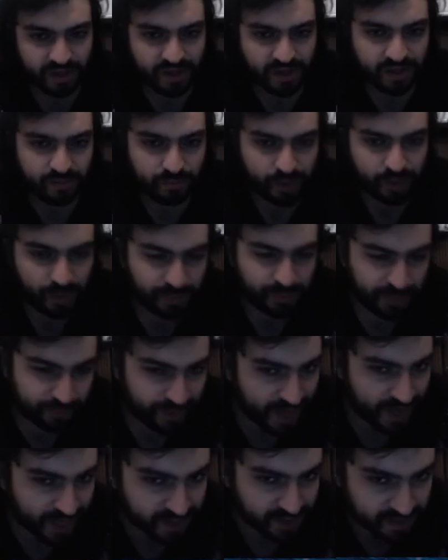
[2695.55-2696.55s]
Probably
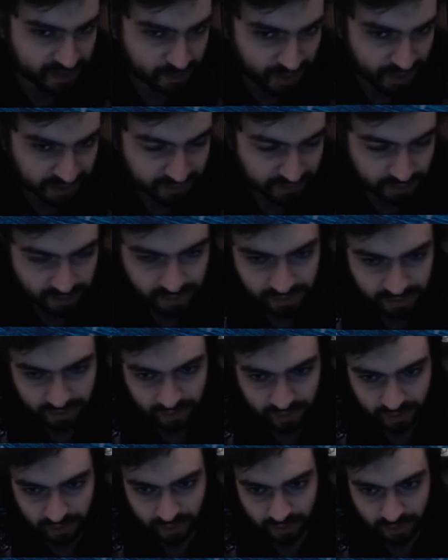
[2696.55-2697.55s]
black is better,
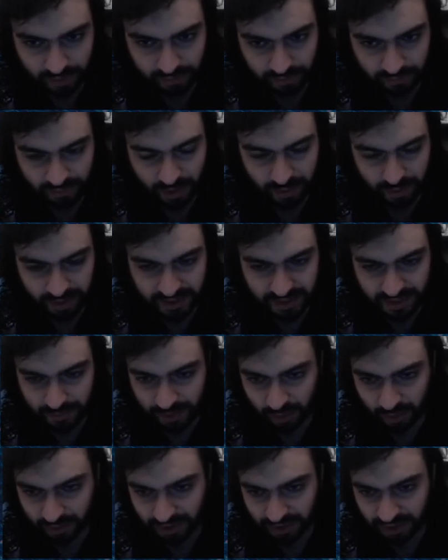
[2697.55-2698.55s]
or maybe it's
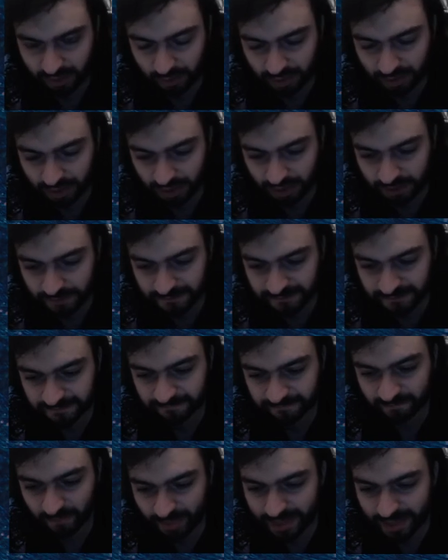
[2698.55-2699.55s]
about equal,
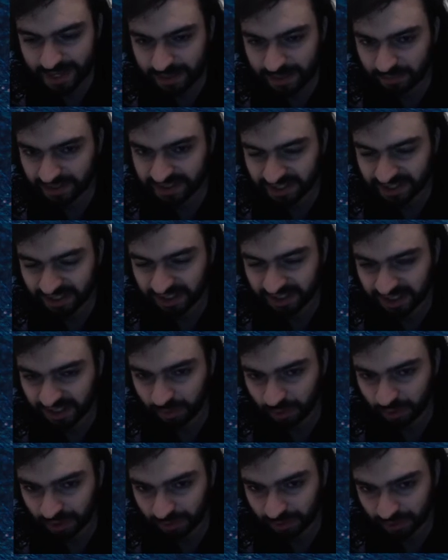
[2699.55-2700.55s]
but saying
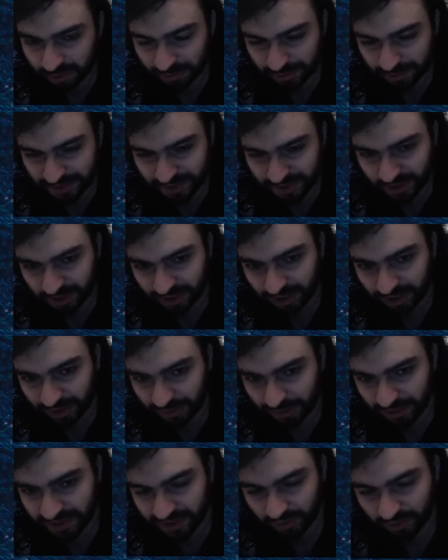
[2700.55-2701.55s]
equal about a position like
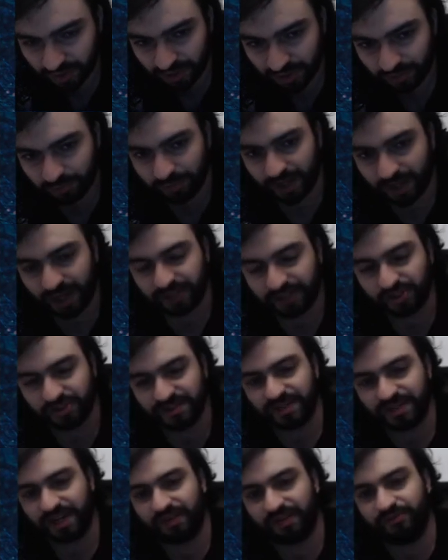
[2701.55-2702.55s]
this where black just
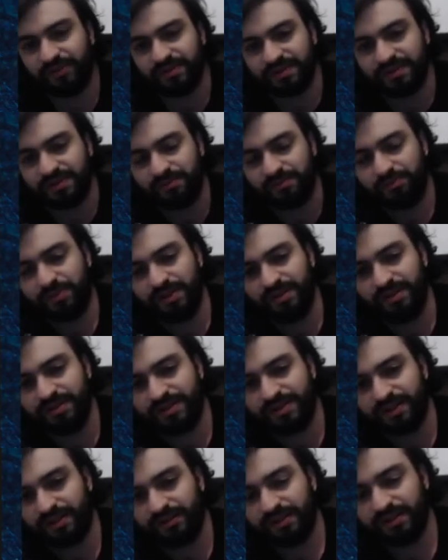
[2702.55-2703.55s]
sacrifices a piece
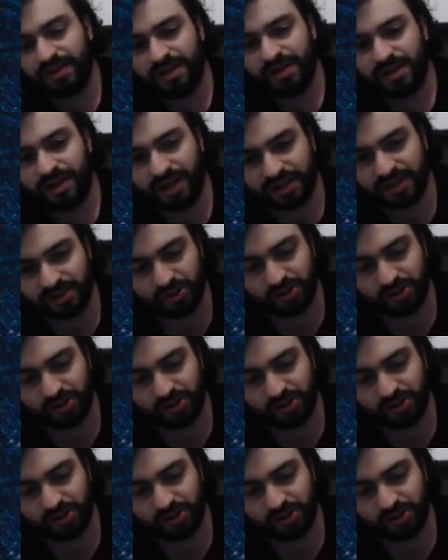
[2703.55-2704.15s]
and has all of